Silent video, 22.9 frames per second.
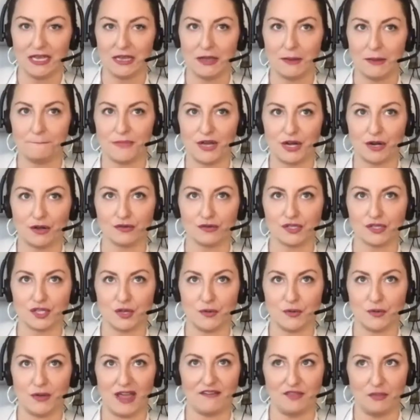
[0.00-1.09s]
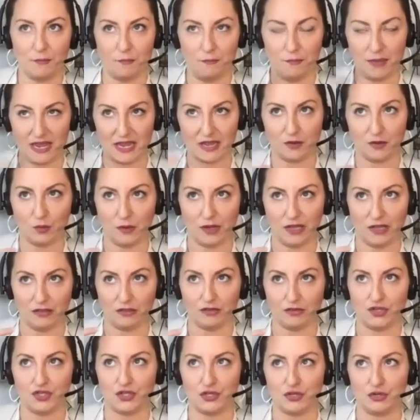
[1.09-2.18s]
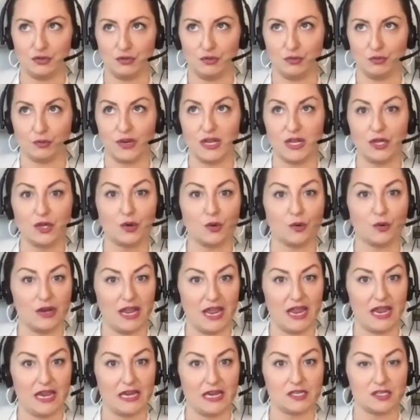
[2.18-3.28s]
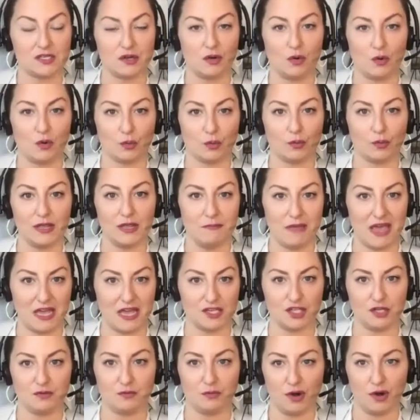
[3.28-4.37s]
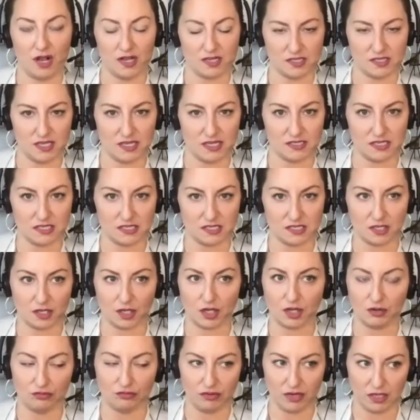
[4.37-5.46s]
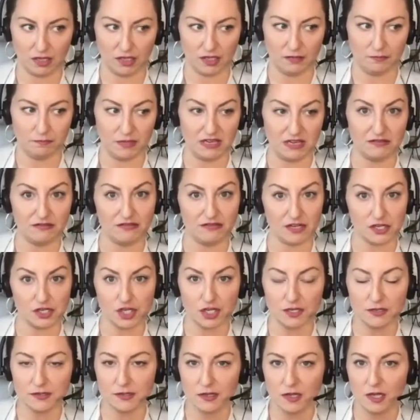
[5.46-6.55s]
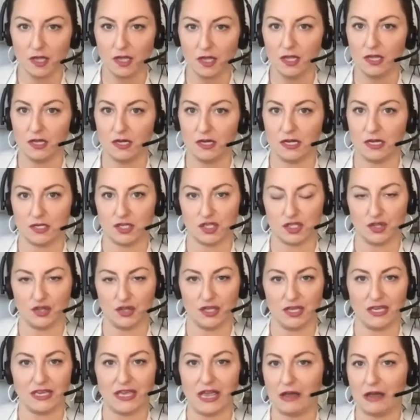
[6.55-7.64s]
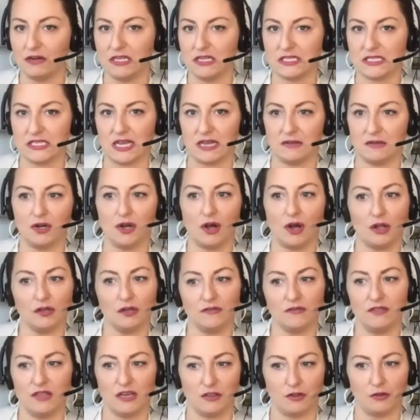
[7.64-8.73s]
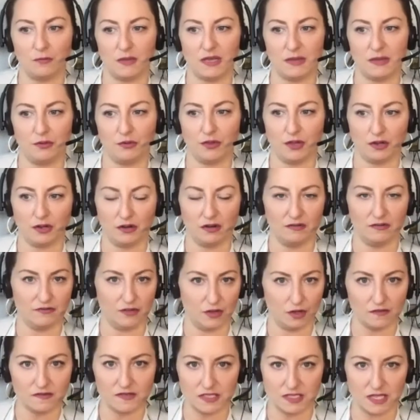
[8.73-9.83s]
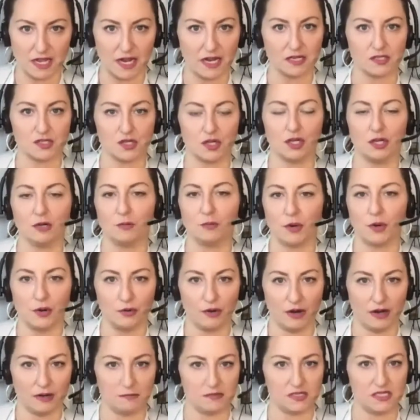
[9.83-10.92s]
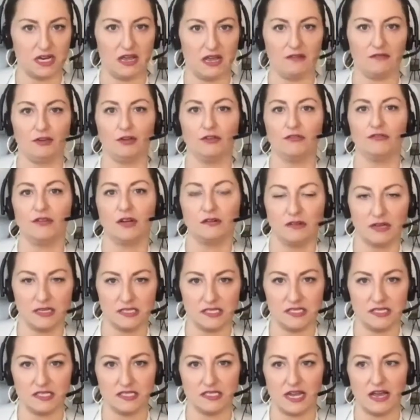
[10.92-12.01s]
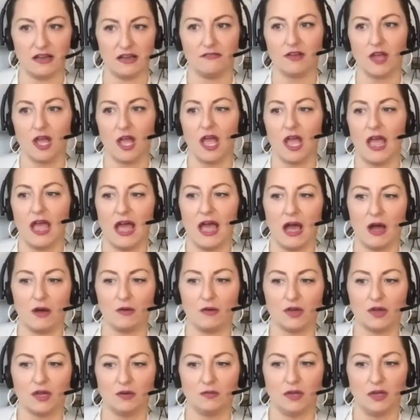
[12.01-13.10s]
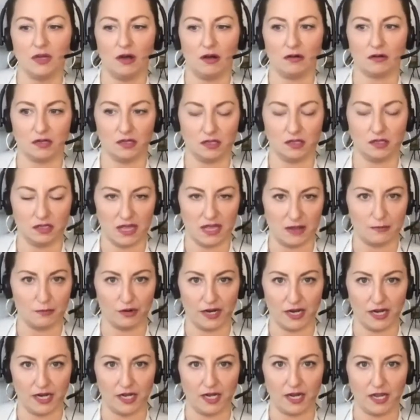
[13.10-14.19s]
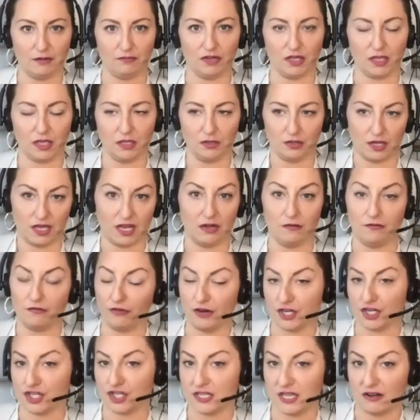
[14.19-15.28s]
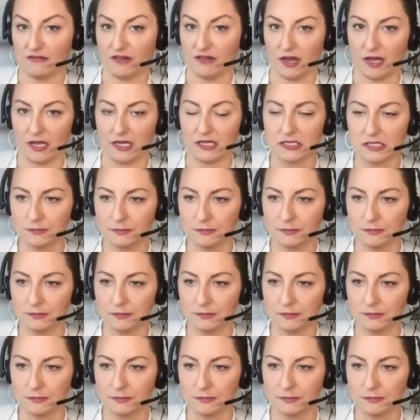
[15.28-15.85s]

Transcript: but also have the bandwidth to recreate or reimagine processes that could really be efficient, not just on the accounting side, but all of the other people that are involved in that. So your program staff, your fundraising staff, how can we all collaborate and really look at a fresh set of eyes?